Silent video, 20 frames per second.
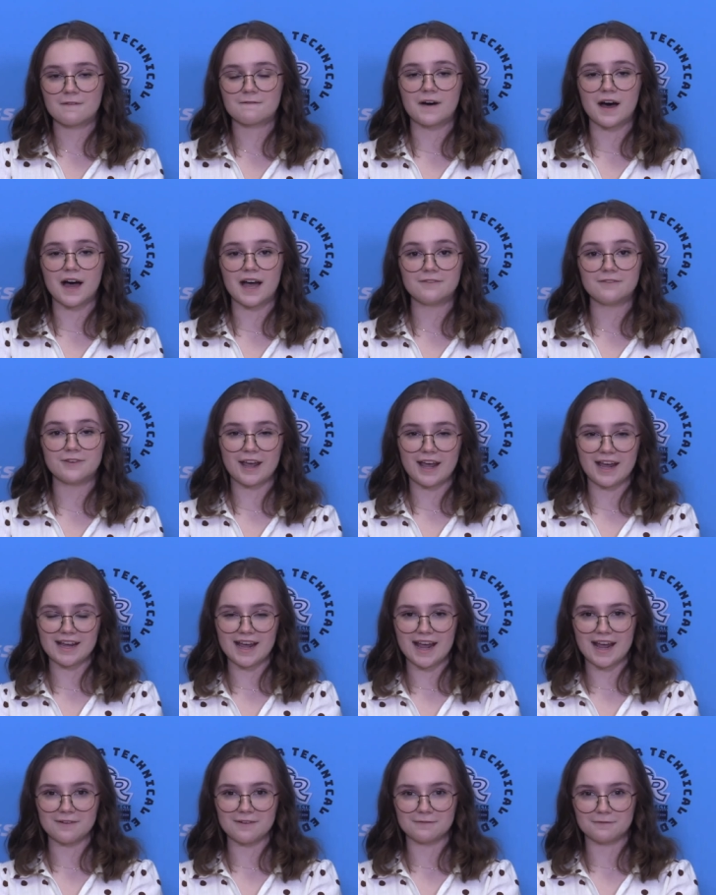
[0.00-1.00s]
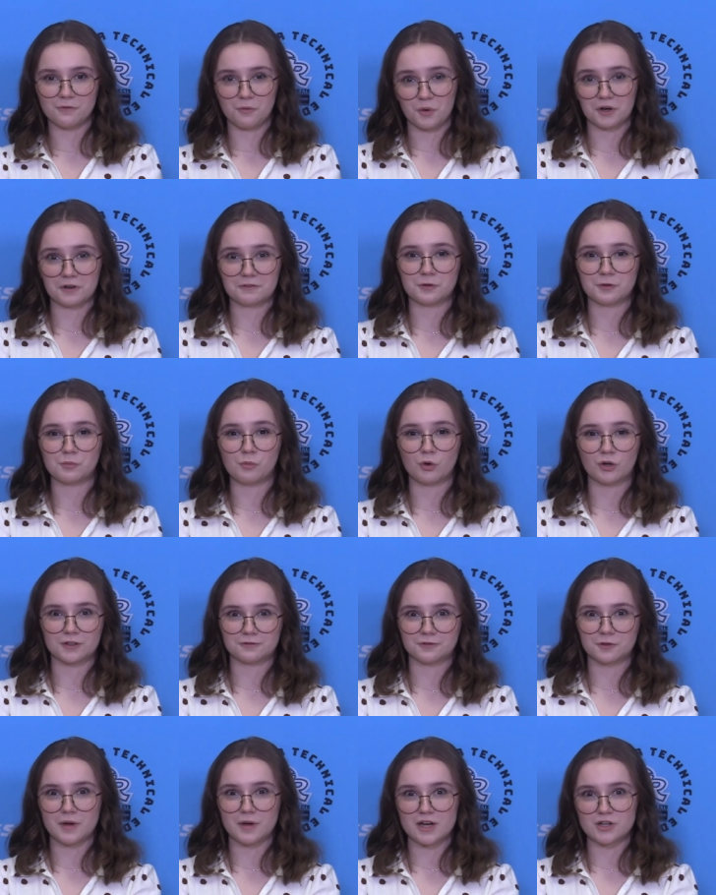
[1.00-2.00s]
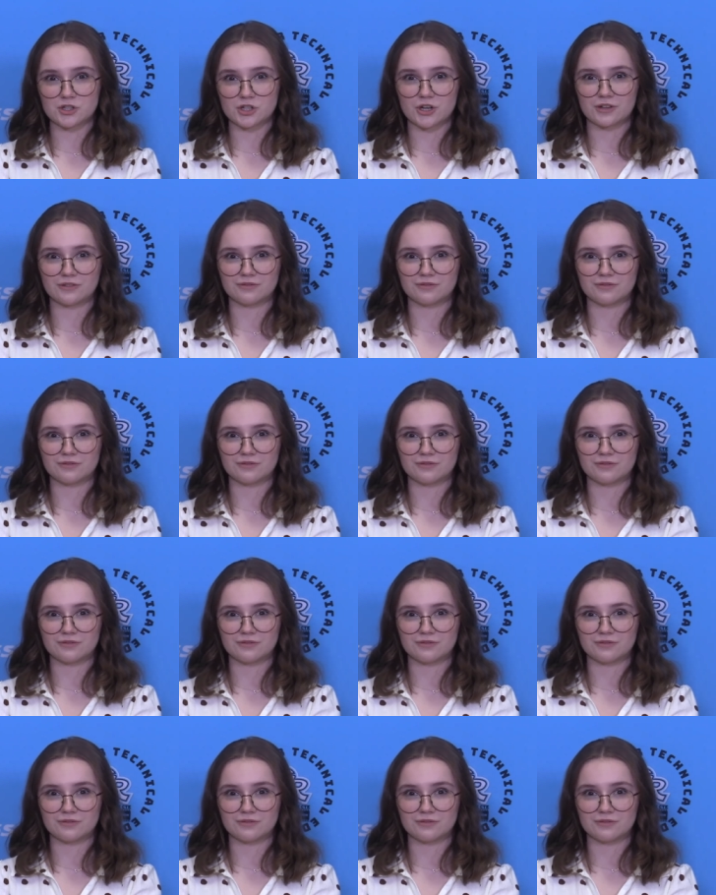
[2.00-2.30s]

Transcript: 5884 for more information.